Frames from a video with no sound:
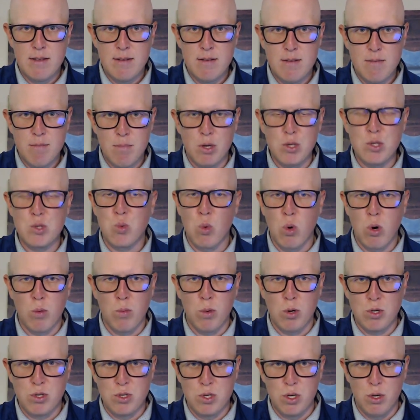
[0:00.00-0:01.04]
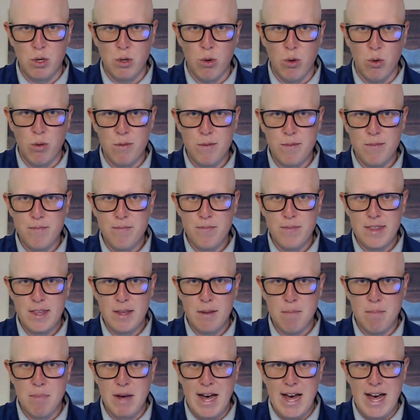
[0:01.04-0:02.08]
post World War II
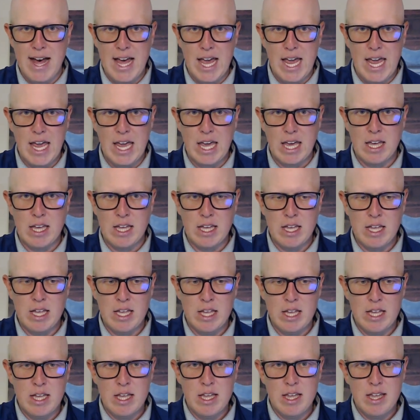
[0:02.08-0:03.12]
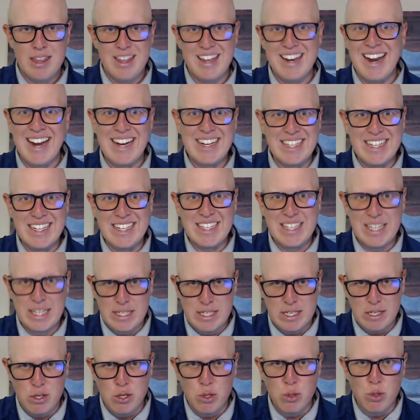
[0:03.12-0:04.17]
by the
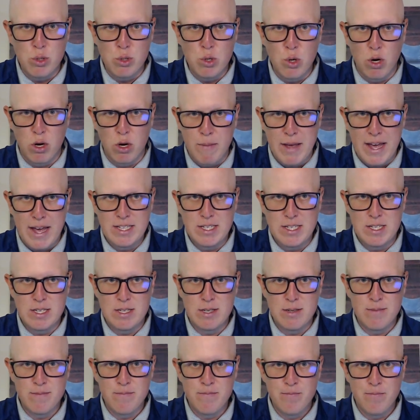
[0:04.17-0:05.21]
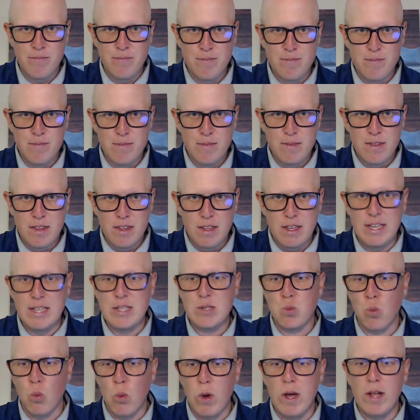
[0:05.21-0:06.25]
1962 New York Mets,
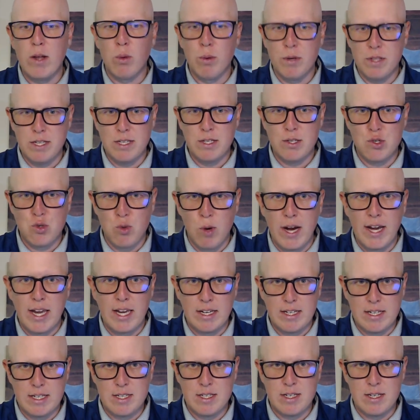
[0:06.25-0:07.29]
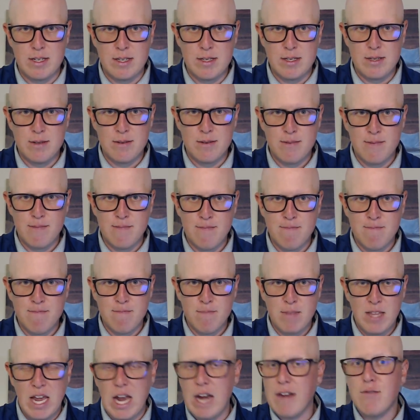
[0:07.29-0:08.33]
is well within striking distance.
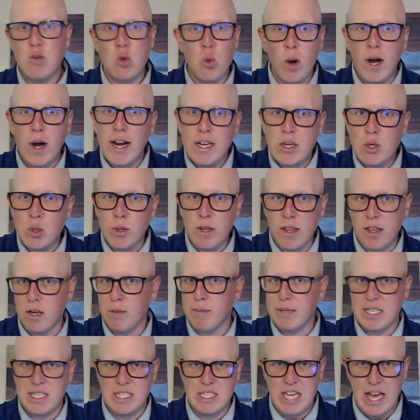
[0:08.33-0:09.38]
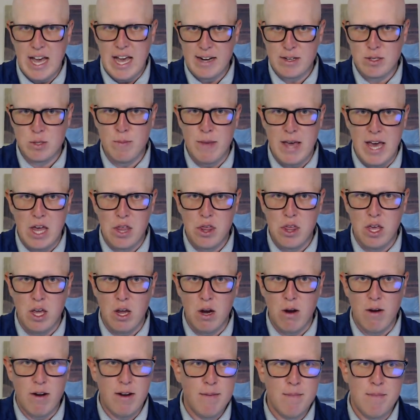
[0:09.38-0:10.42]
And if you want to do a little bit of Sox math here,
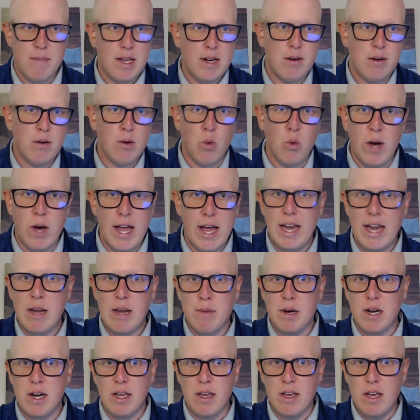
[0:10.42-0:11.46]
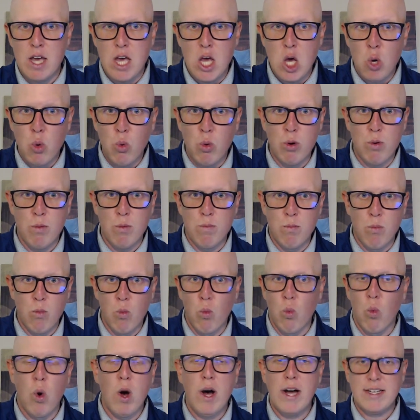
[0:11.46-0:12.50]
and I don't know why anybody would
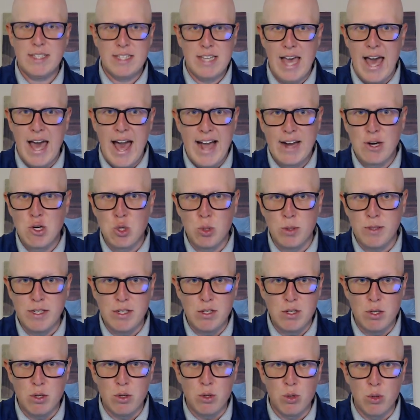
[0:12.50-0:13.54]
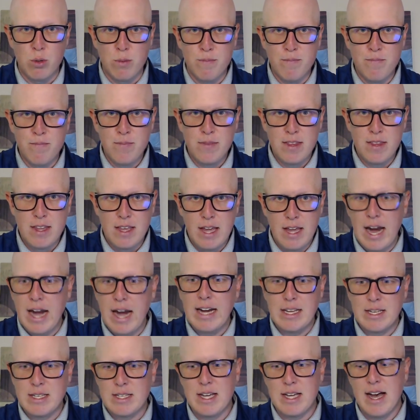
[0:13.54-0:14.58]
want to actually do
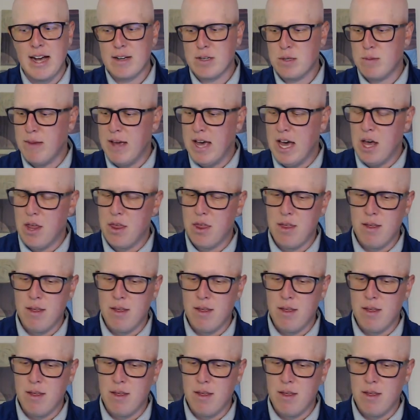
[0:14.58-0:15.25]
any Sox math,